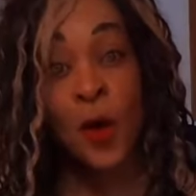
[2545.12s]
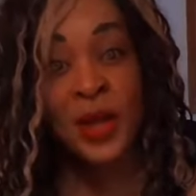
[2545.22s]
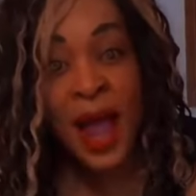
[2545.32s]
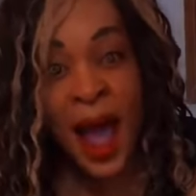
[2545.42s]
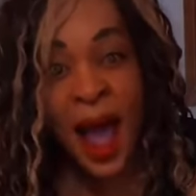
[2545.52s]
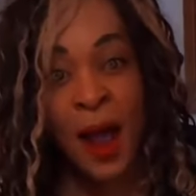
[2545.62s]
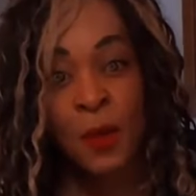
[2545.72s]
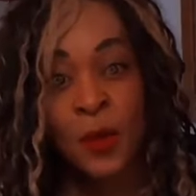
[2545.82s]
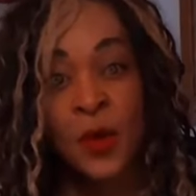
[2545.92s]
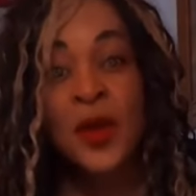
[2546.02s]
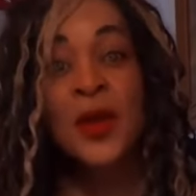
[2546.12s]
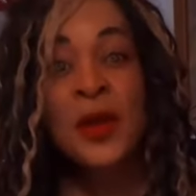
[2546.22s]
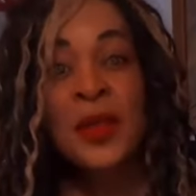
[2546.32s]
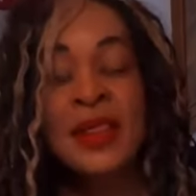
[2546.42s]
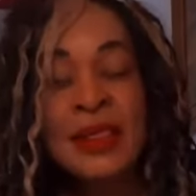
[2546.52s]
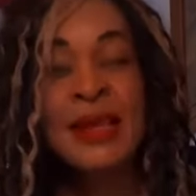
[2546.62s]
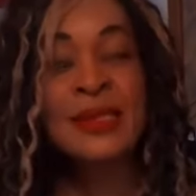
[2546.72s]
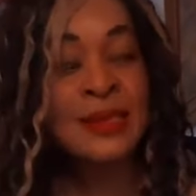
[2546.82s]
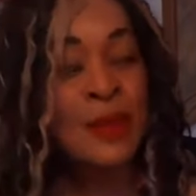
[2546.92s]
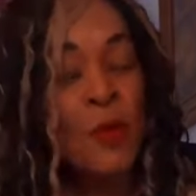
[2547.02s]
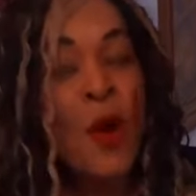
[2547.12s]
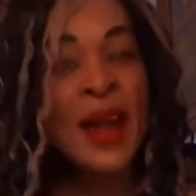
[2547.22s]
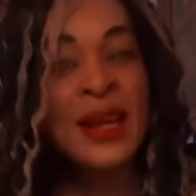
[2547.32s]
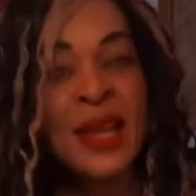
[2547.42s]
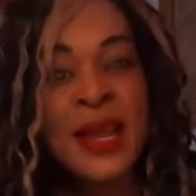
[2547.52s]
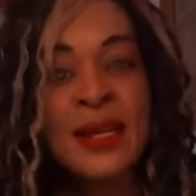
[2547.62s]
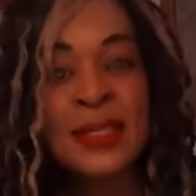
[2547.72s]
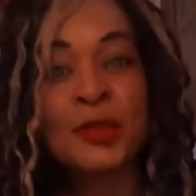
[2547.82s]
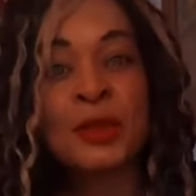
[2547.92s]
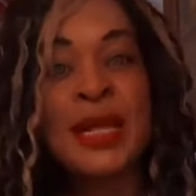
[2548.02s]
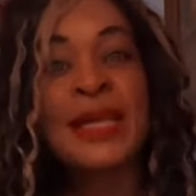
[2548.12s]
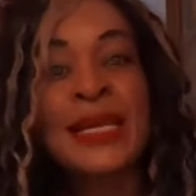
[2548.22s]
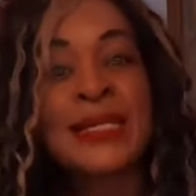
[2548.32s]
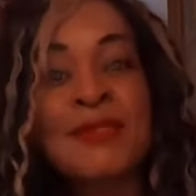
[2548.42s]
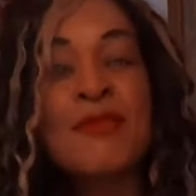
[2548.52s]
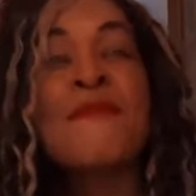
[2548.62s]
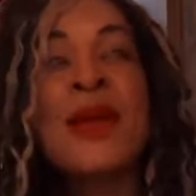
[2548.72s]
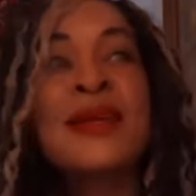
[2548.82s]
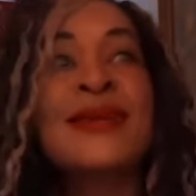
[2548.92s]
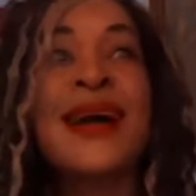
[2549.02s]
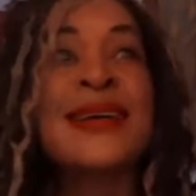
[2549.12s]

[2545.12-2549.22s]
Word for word: on how there's one industry that has remained